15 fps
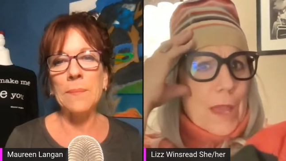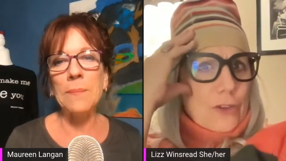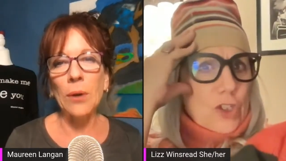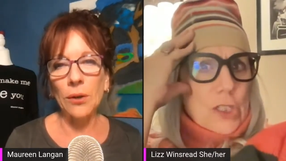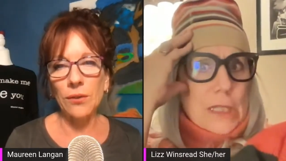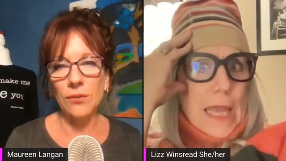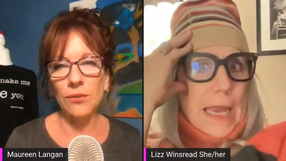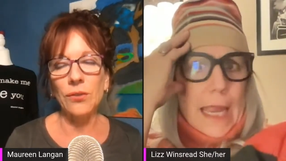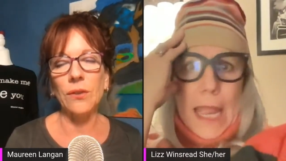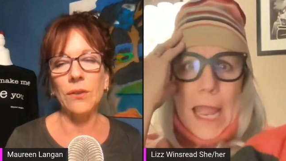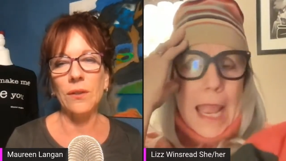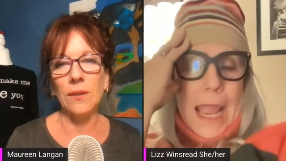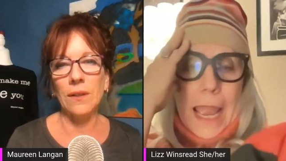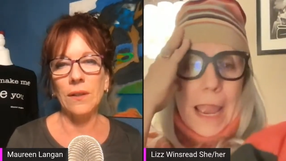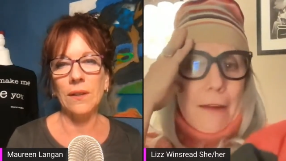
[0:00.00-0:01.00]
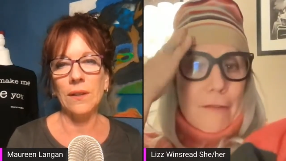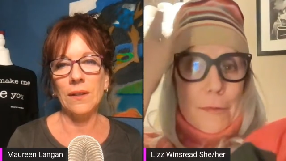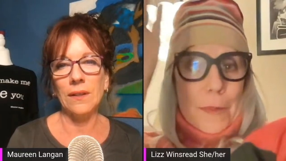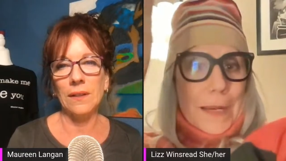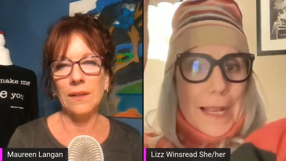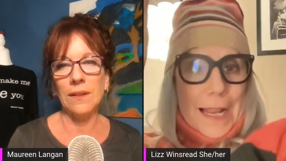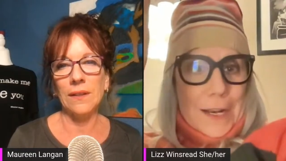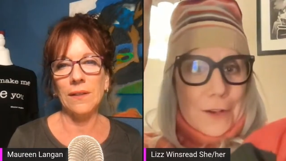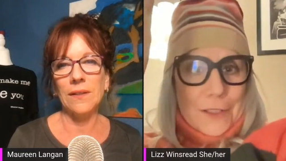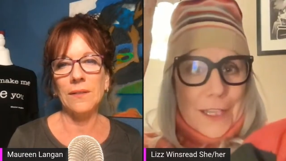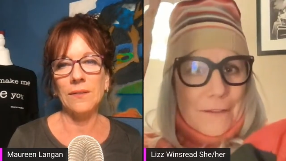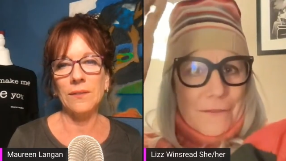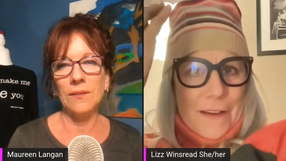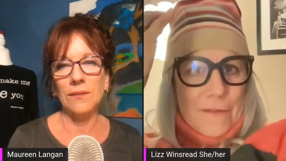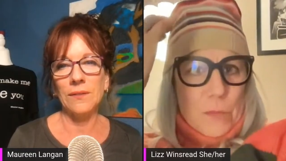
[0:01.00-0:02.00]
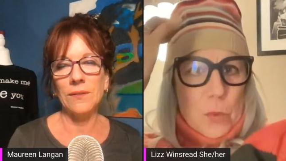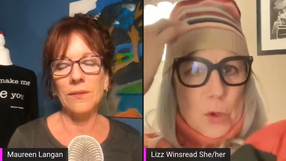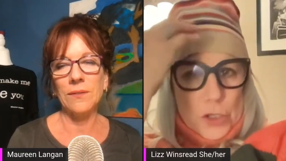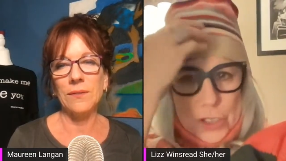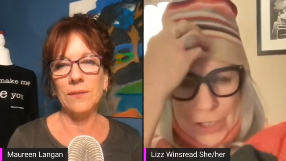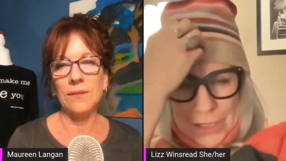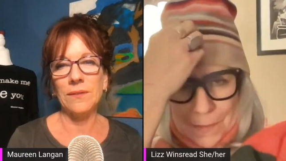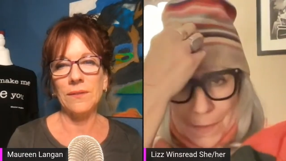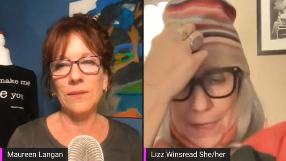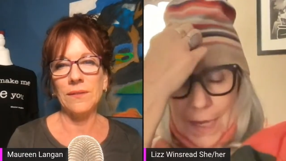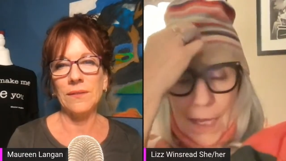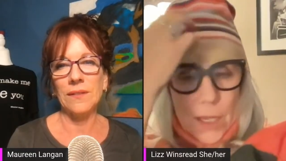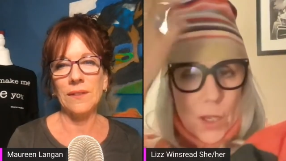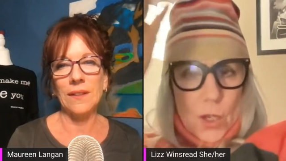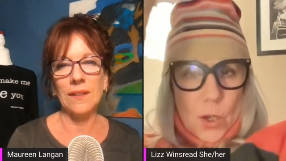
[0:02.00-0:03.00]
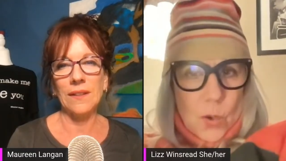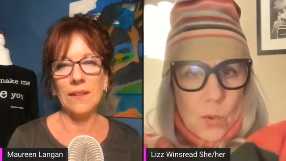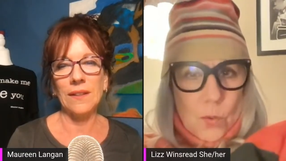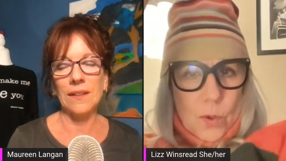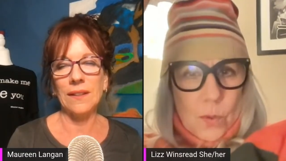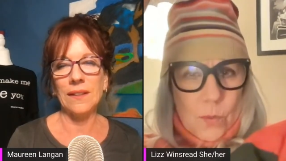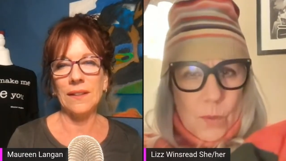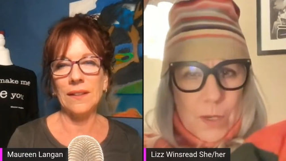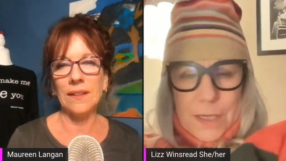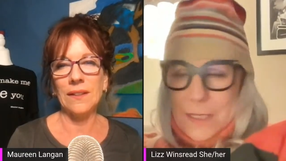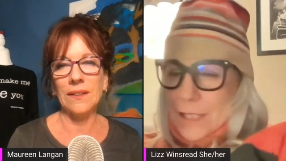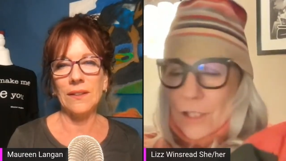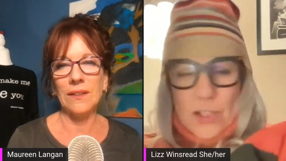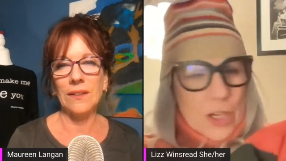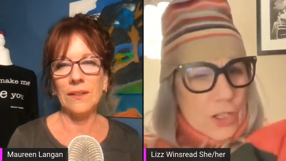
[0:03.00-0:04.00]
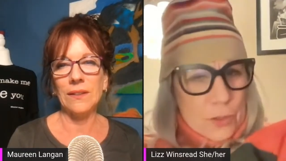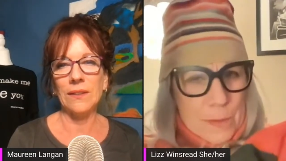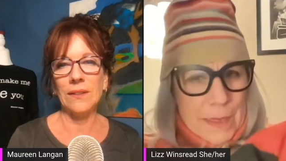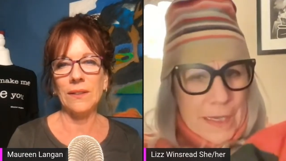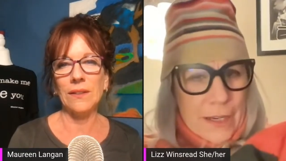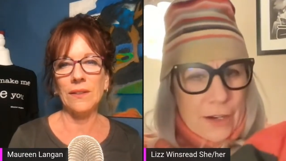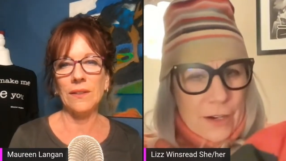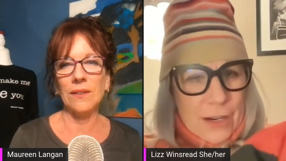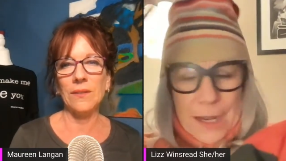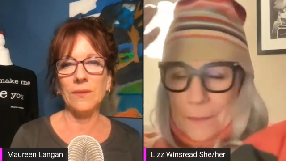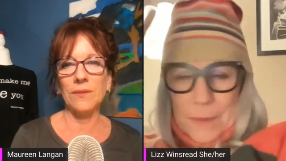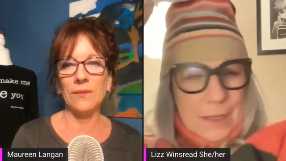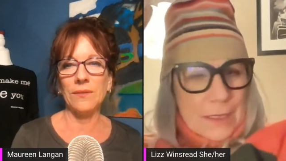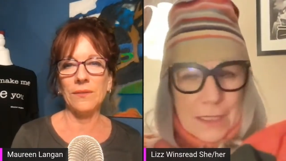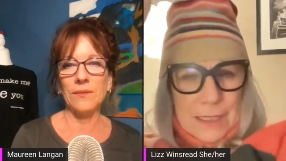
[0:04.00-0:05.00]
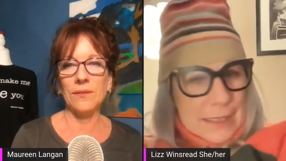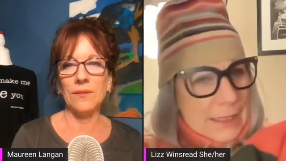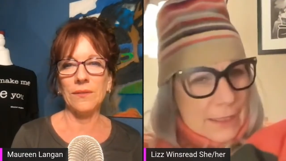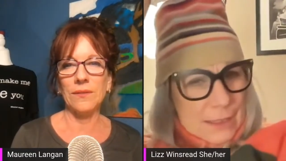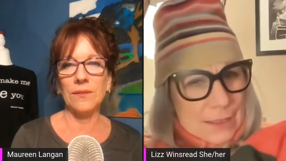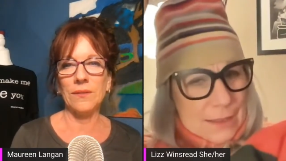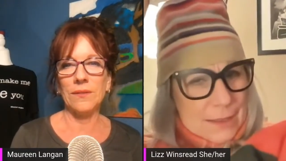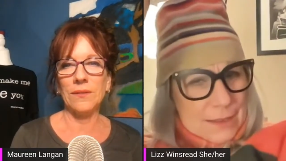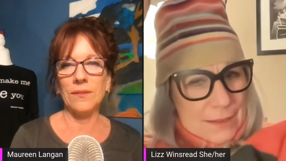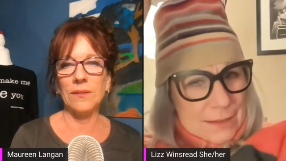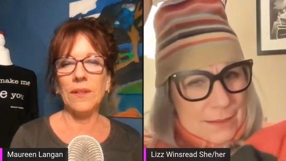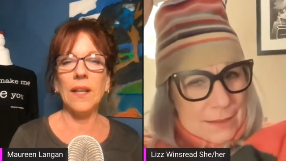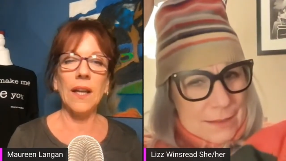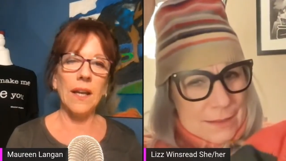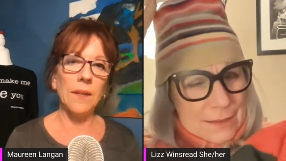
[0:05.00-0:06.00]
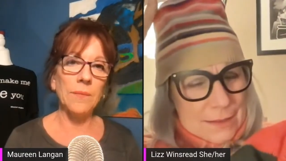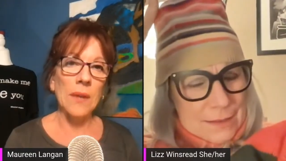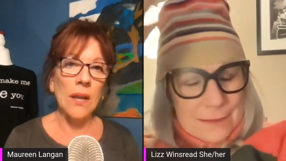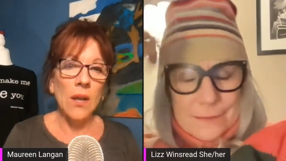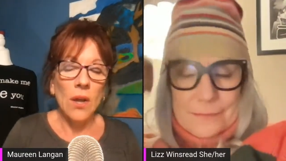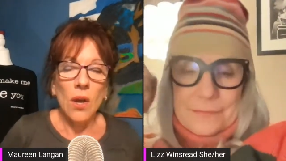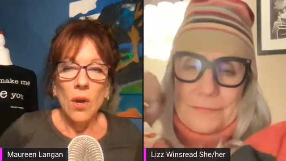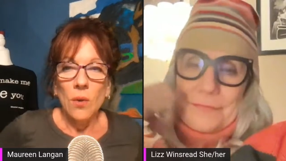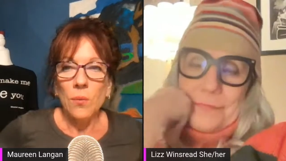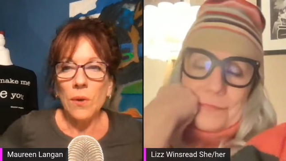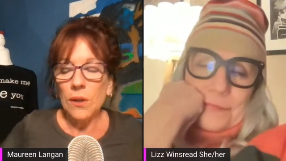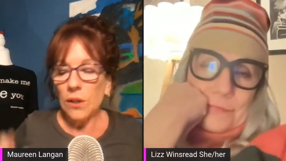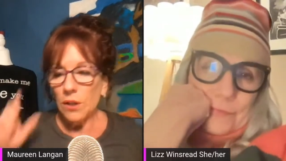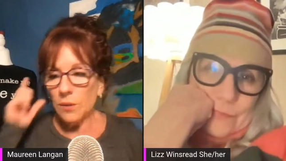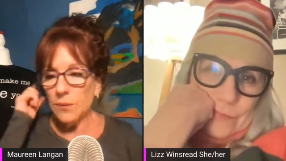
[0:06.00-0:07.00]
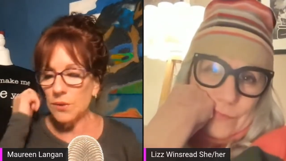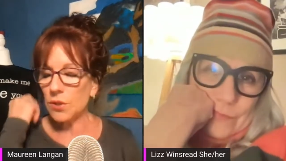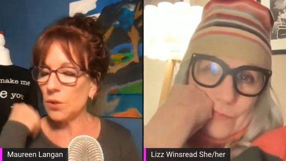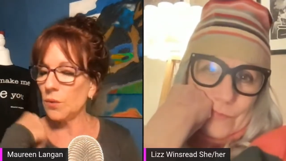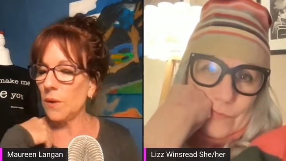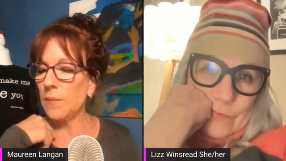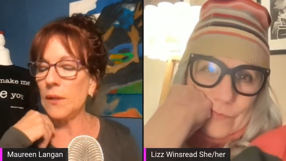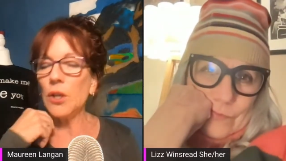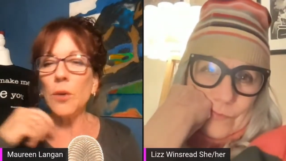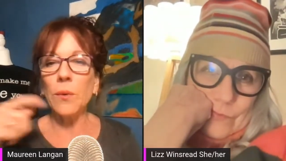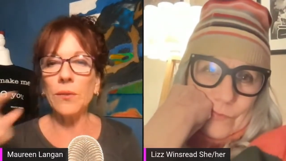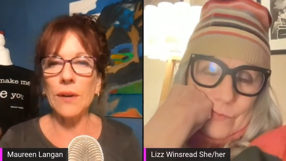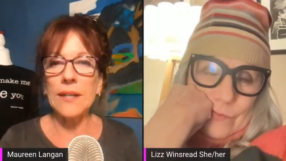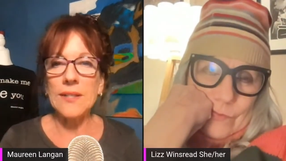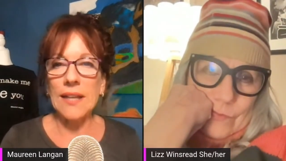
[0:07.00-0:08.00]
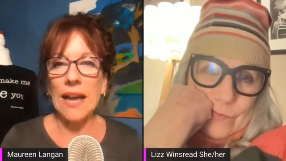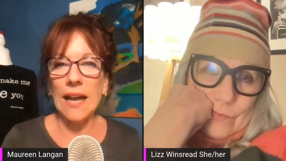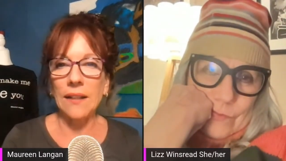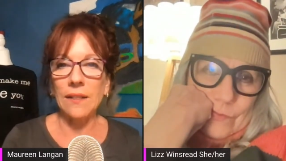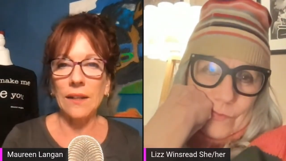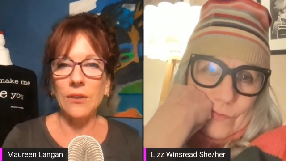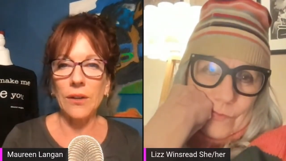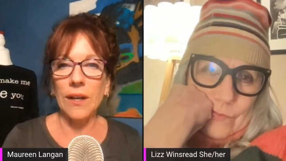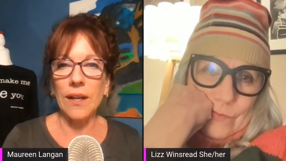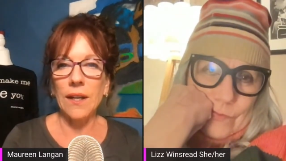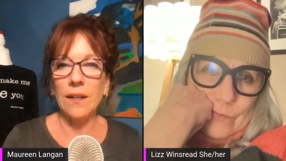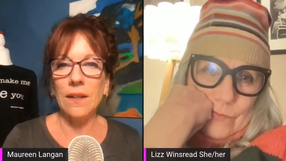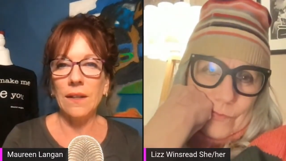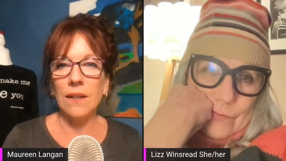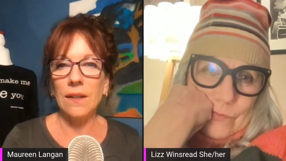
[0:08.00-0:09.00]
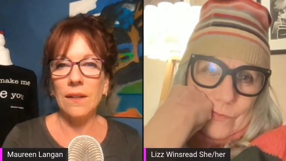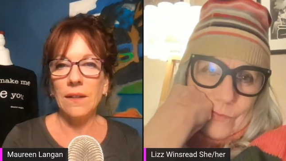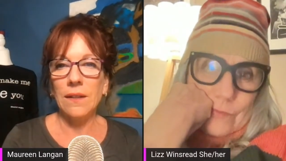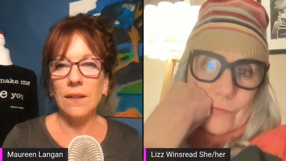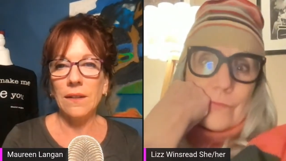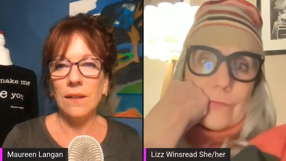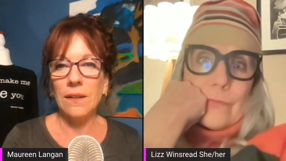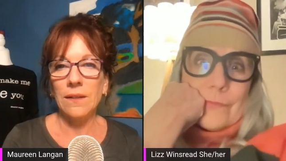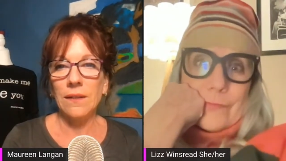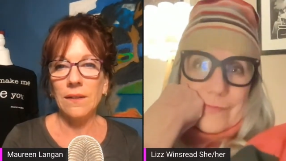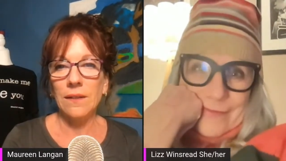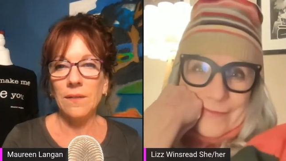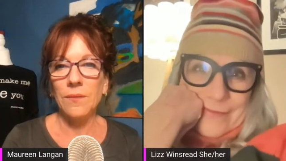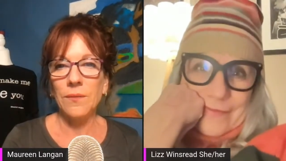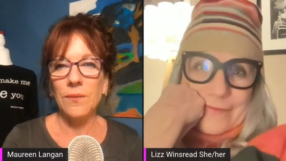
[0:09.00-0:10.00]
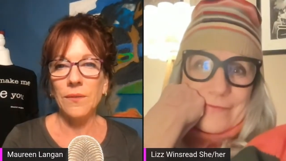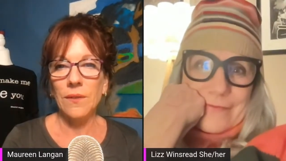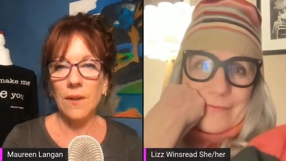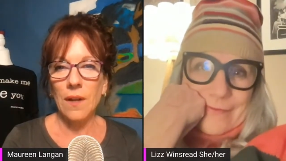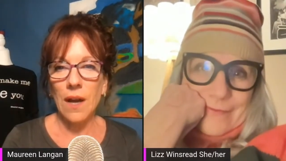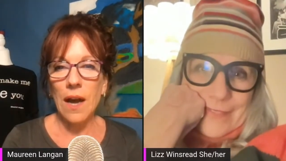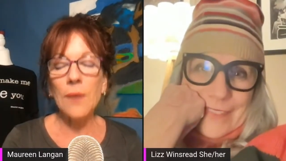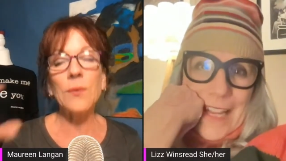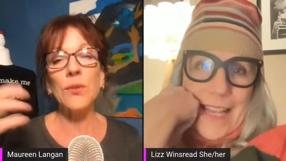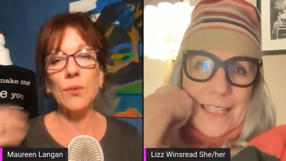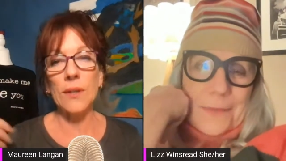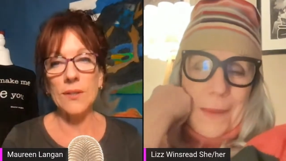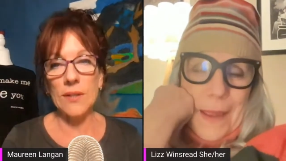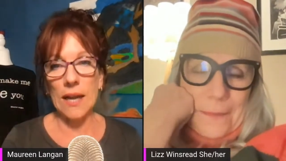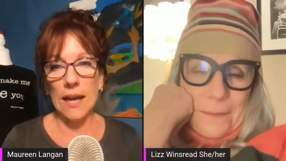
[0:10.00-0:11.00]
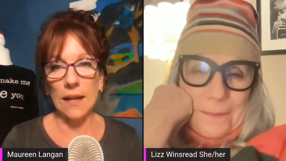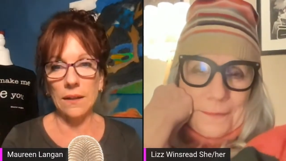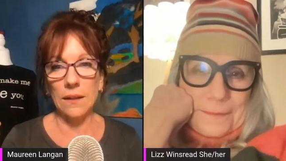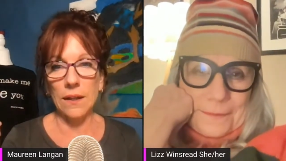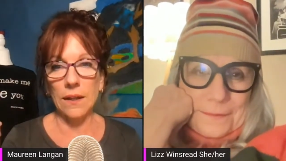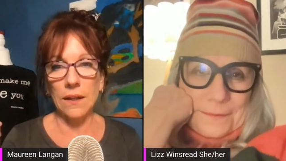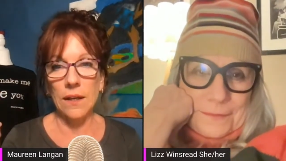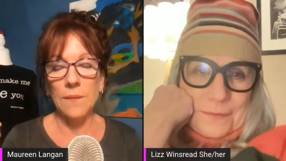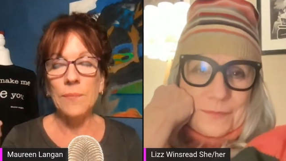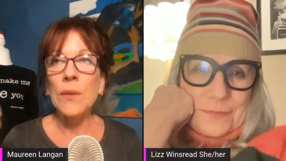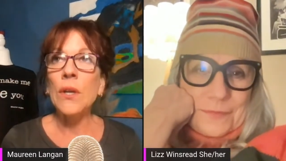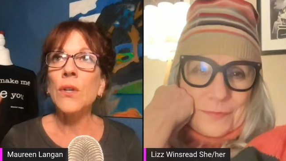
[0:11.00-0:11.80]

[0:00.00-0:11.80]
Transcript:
Speaker 1: breath, she's like, "Everybody I know said five abortions." I'm like, what is the judgment here? I'm unclear.
Speaker 2: Yeah. Well, you know, too, I mean, you were raised Catholic, right? Mm. I yes. was raised Catholic.